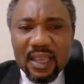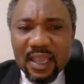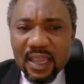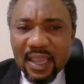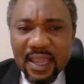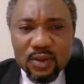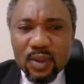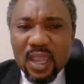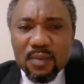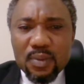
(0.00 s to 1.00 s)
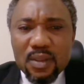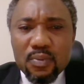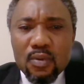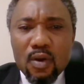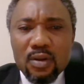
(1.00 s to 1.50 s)
educate
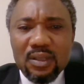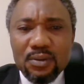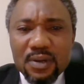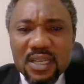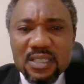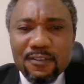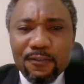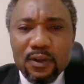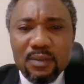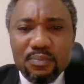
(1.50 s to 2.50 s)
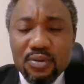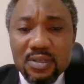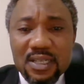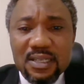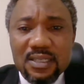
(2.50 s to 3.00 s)
people on the reason for the
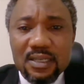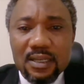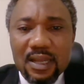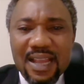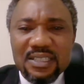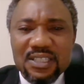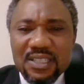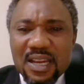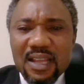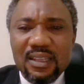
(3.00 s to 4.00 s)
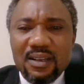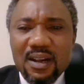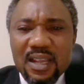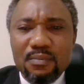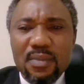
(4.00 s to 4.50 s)
protest, and share the
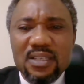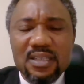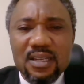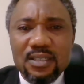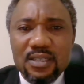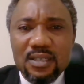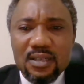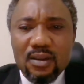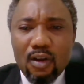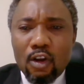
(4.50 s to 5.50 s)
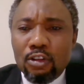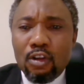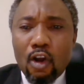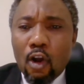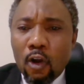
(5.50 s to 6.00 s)
right message on
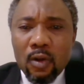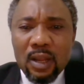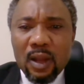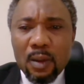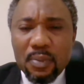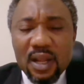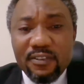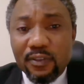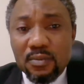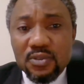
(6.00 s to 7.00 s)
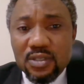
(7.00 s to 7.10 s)
all our platforms.